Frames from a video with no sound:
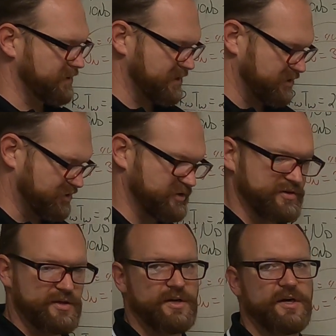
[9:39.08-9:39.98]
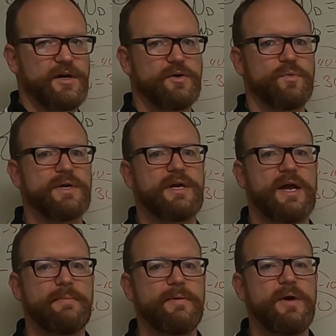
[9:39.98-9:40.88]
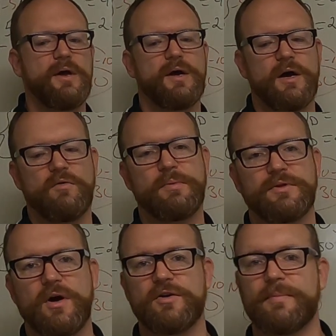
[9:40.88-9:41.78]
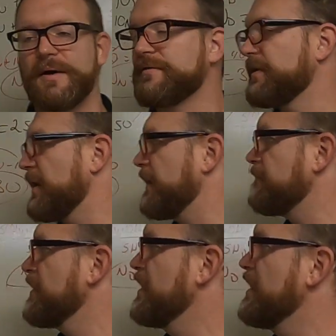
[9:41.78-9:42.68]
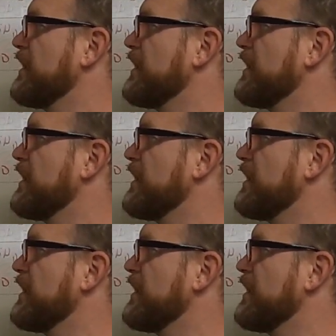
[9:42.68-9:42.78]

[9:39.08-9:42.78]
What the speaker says: bit, and just recap what we talked about today.